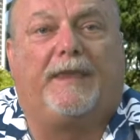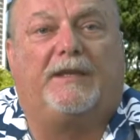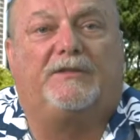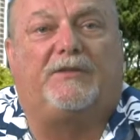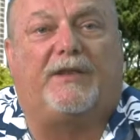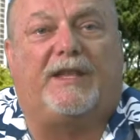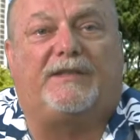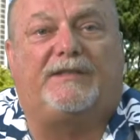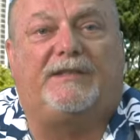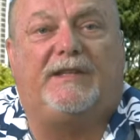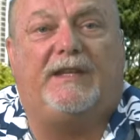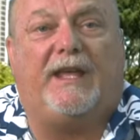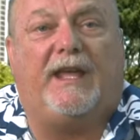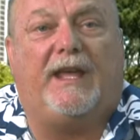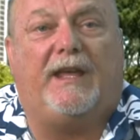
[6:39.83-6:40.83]
So that's
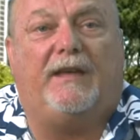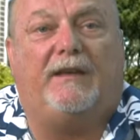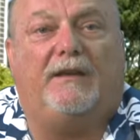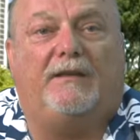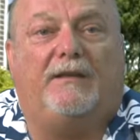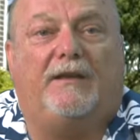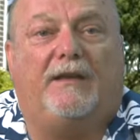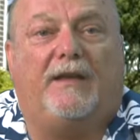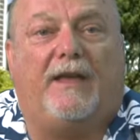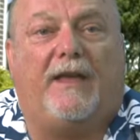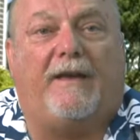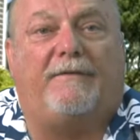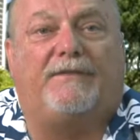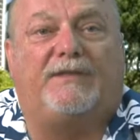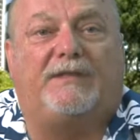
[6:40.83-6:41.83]

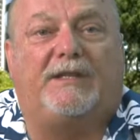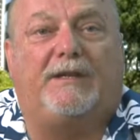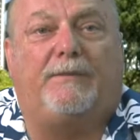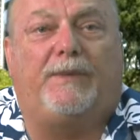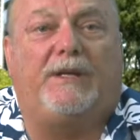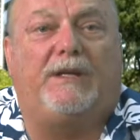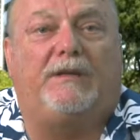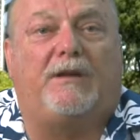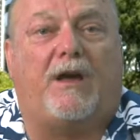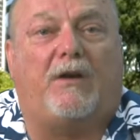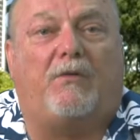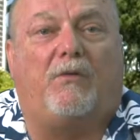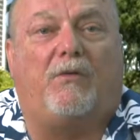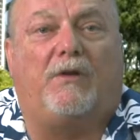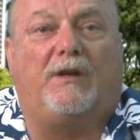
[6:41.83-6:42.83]

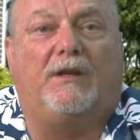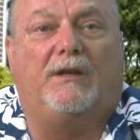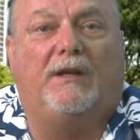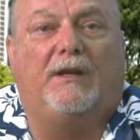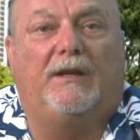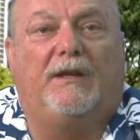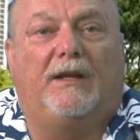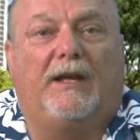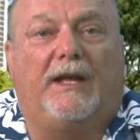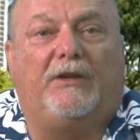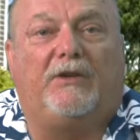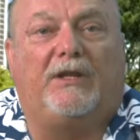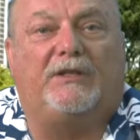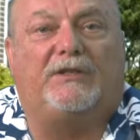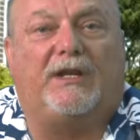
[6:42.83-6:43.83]
CAFCP.org. And
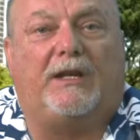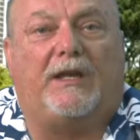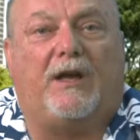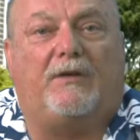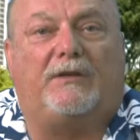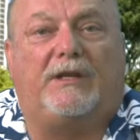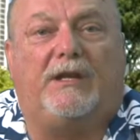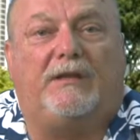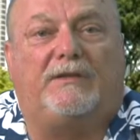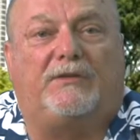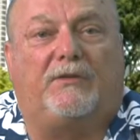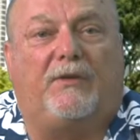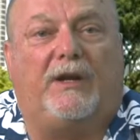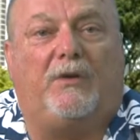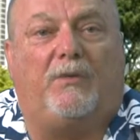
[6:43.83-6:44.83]
you can check out Keith's
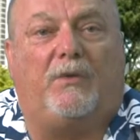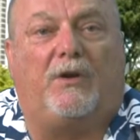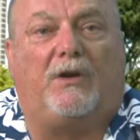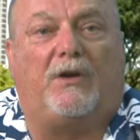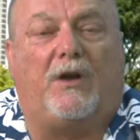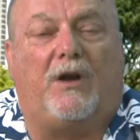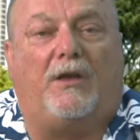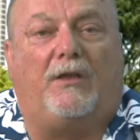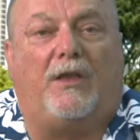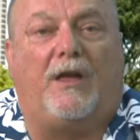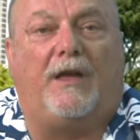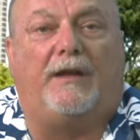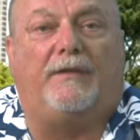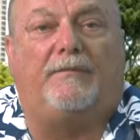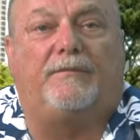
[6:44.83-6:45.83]
great work
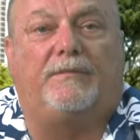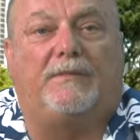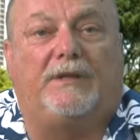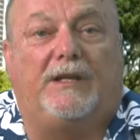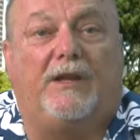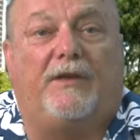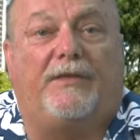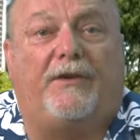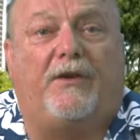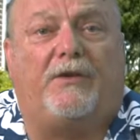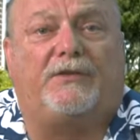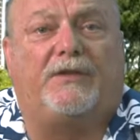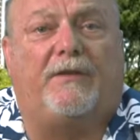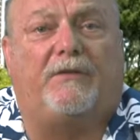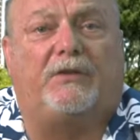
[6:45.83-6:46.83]
online. They
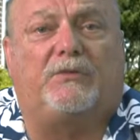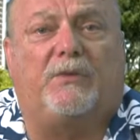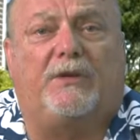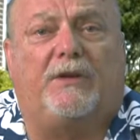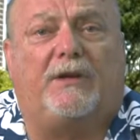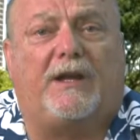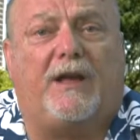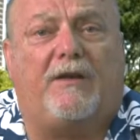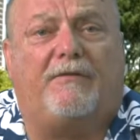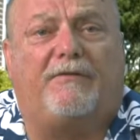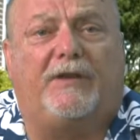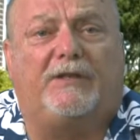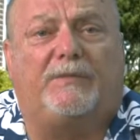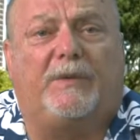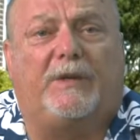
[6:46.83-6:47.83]
also have a Twitter account,
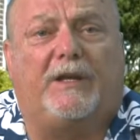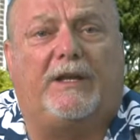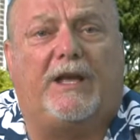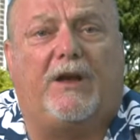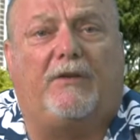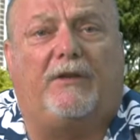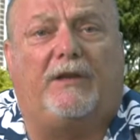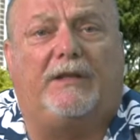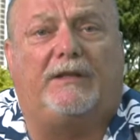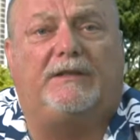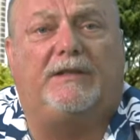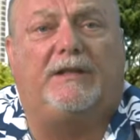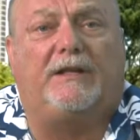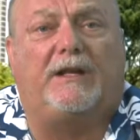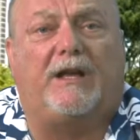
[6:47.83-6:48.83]
Facebook account, and
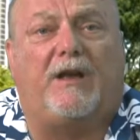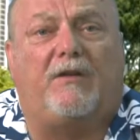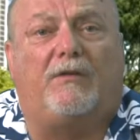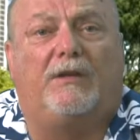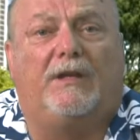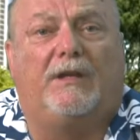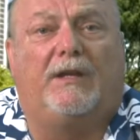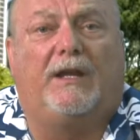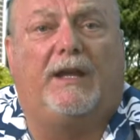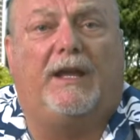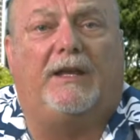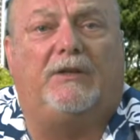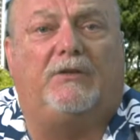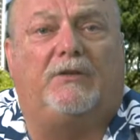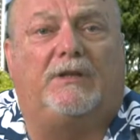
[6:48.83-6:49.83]
LinkedIn account.
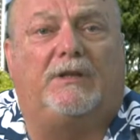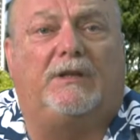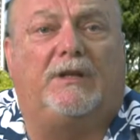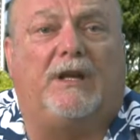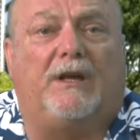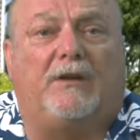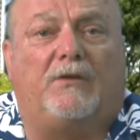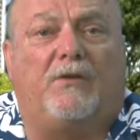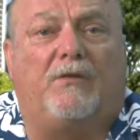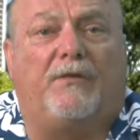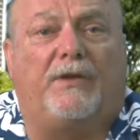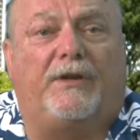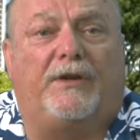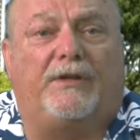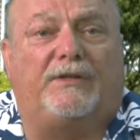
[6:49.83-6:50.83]
And you can go
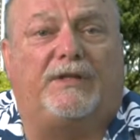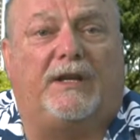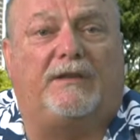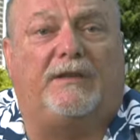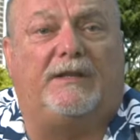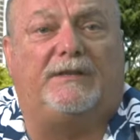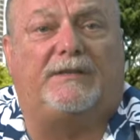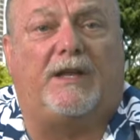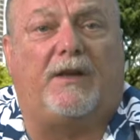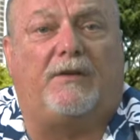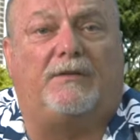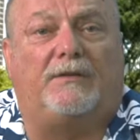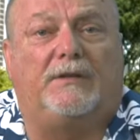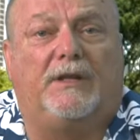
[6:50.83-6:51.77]
over there and check things out.